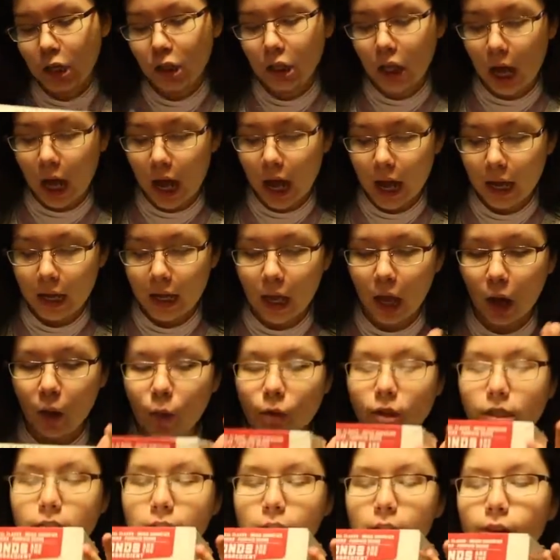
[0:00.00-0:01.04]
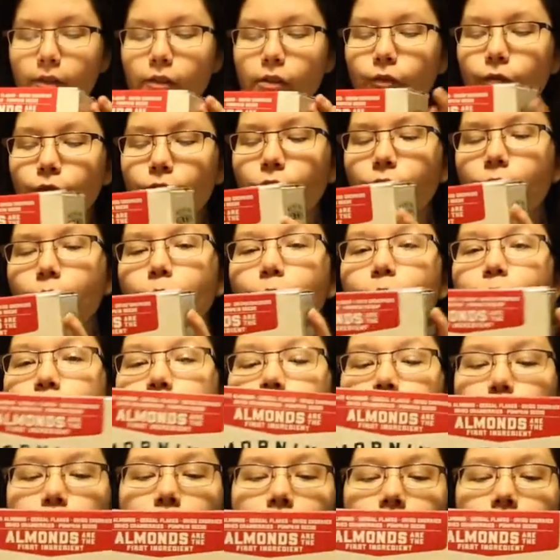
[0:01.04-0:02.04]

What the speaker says: it a lot. I can't wait to have it for the